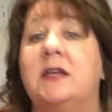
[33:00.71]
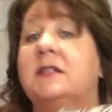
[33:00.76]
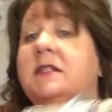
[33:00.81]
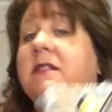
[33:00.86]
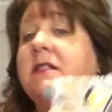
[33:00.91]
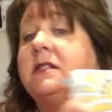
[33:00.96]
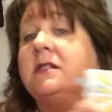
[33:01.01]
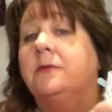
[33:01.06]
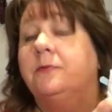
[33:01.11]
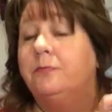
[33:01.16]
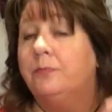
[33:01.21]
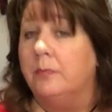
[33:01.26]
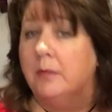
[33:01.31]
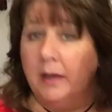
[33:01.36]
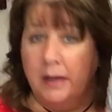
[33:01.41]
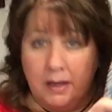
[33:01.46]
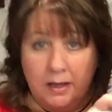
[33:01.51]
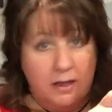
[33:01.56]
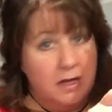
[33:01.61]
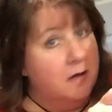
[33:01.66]
this
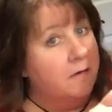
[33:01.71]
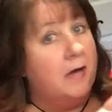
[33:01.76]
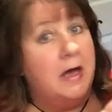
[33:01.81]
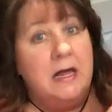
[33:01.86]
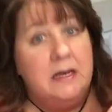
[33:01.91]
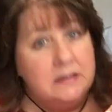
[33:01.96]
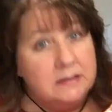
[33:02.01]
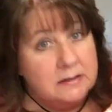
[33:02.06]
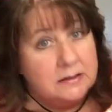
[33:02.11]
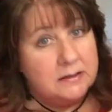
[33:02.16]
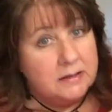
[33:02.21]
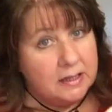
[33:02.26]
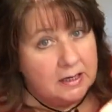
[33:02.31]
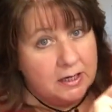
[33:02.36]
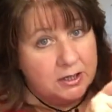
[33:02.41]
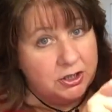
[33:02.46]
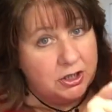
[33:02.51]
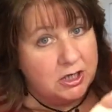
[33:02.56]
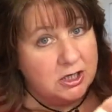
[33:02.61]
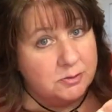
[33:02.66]
in the event that
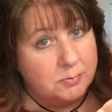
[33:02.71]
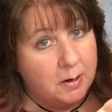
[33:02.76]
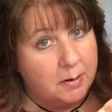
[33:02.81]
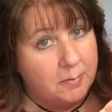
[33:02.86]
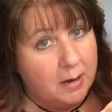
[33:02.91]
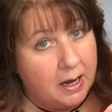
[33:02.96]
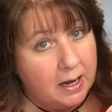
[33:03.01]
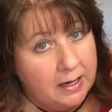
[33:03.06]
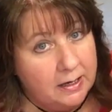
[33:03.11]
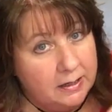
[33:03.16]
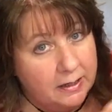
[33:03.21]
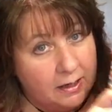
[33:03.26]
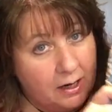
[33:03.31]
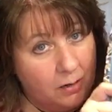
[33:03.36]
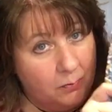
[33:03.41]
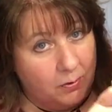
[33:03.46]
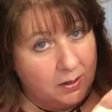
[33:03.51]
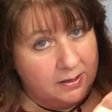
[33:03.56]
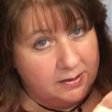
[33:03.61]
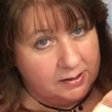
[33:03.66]
I change my mind and
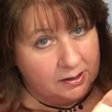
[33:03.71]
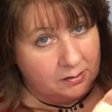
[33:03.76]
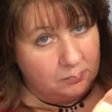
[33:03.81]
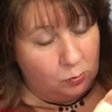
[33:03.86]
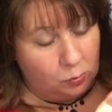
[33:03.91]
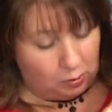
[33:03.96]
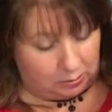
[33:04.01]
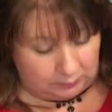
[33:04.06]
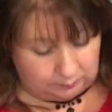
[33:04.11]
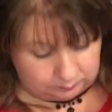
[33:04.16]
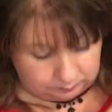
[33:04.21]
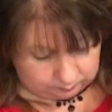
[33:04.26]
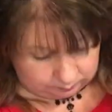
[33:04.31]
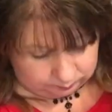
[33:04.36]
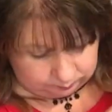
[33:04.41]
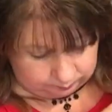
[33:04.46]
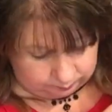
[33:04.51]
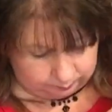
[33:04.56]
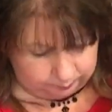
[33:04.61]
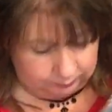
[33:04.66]
I want to take more.
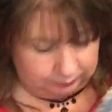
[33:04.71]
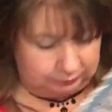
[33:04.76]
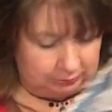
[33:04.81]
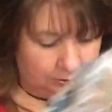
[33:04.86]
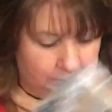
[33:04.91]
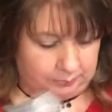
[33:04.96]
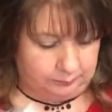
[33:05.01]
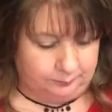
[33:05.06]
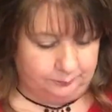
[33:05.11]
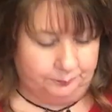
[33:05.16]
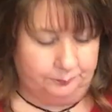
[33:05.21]
So